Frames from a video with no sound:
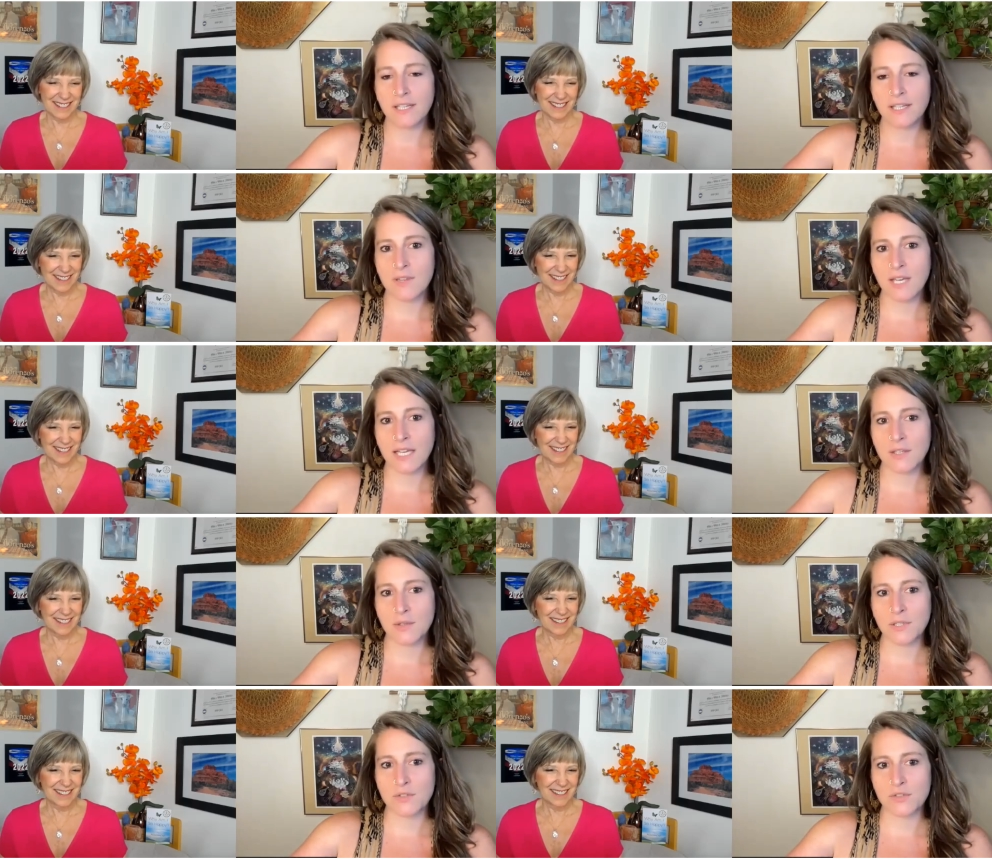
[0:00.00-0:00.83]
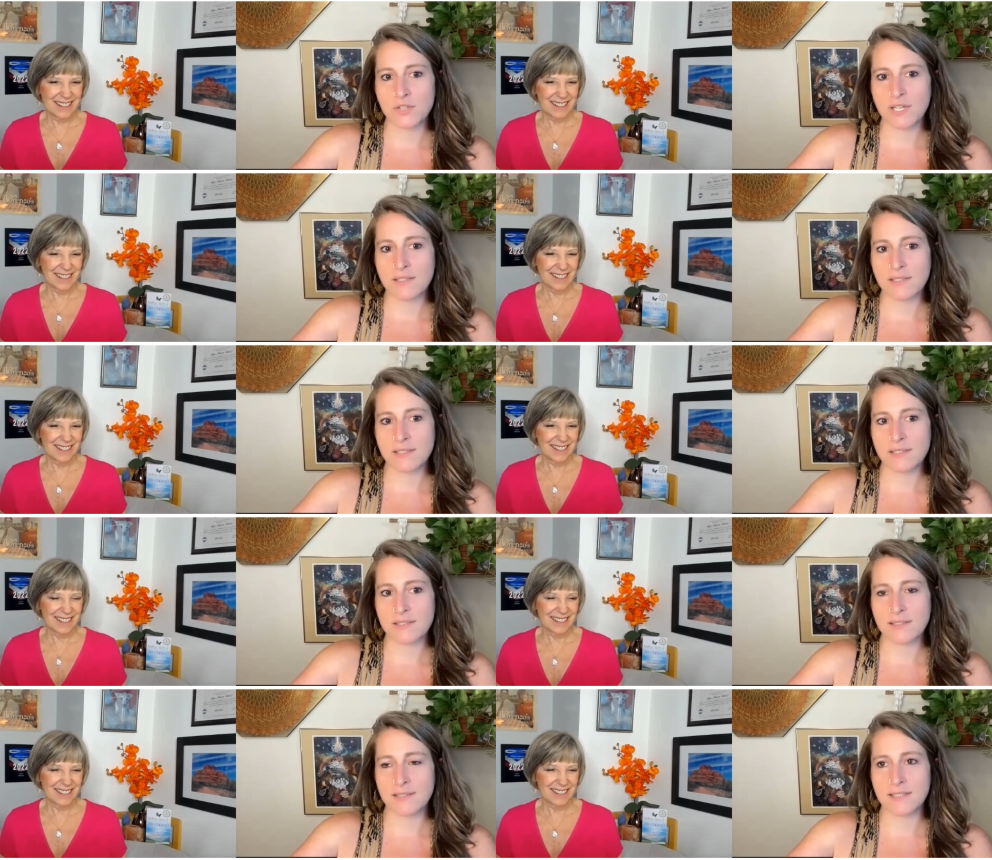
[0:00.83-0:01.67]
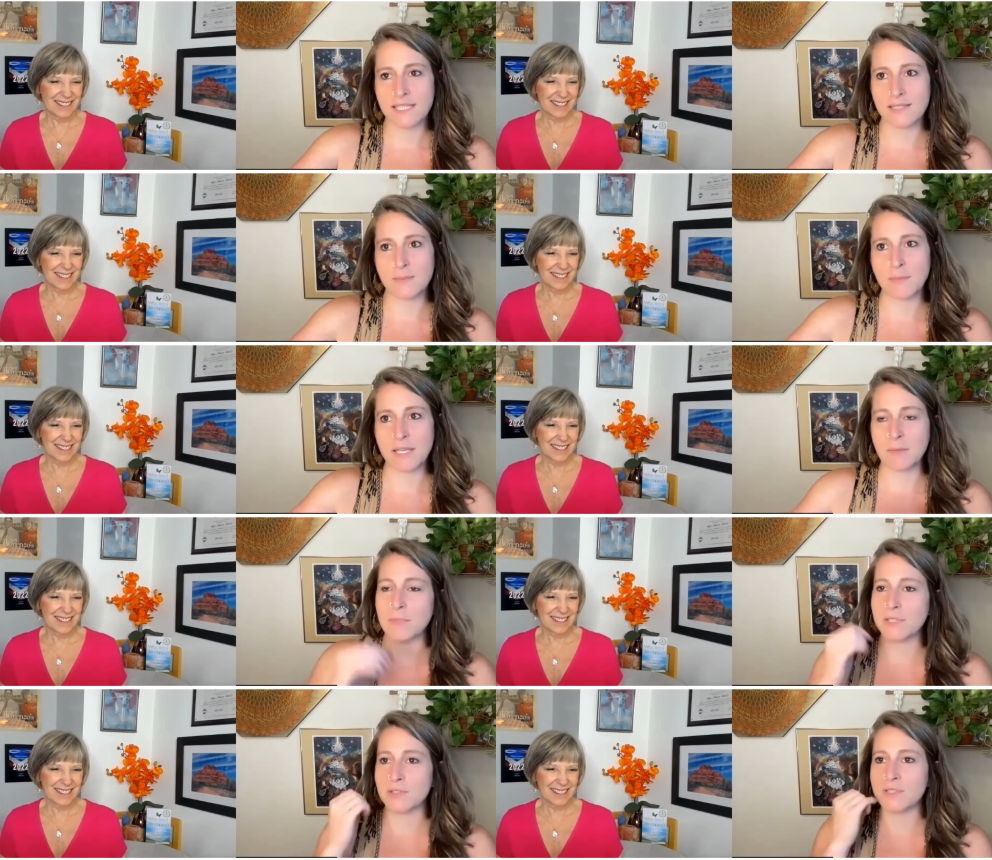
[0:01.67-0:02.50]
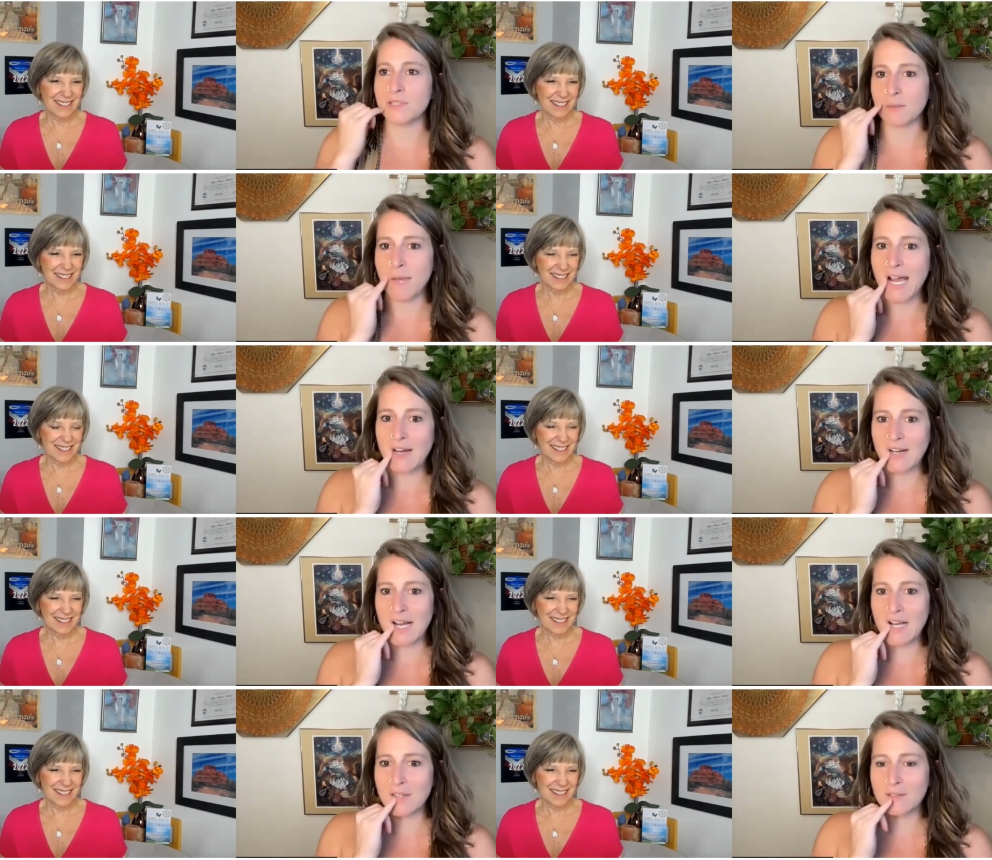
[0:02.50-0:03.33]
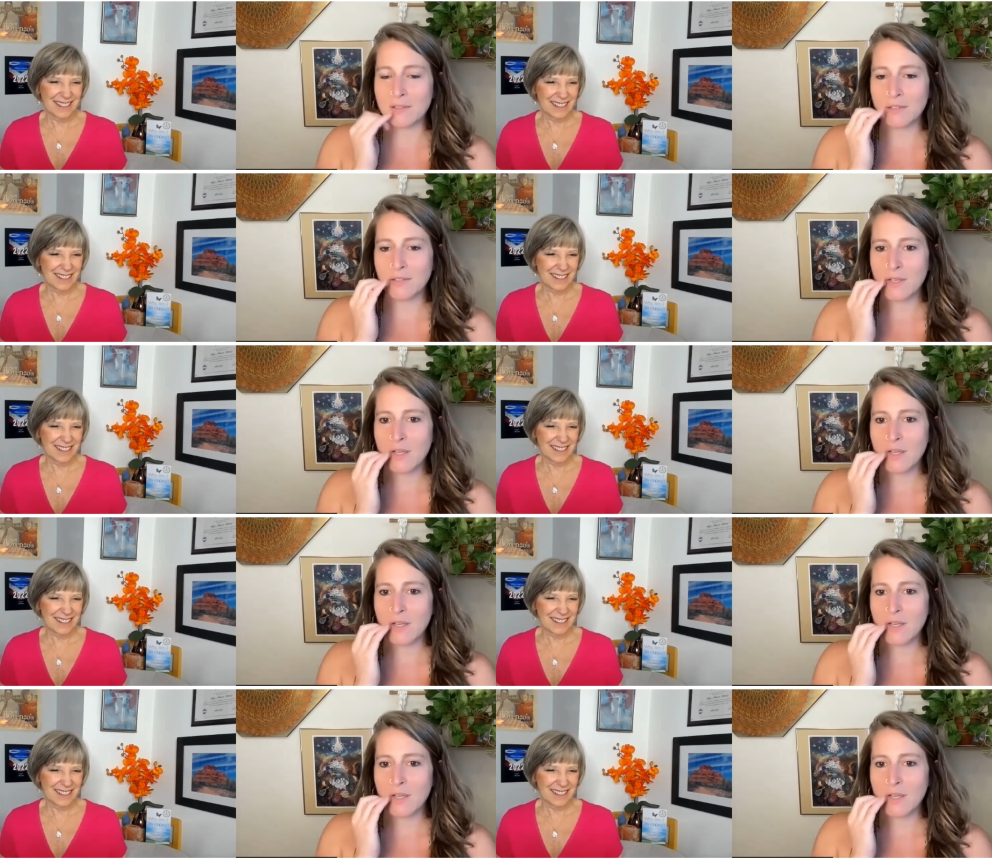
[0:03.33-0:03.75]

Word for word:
Speaker 1: that you can trust it's being built in the background.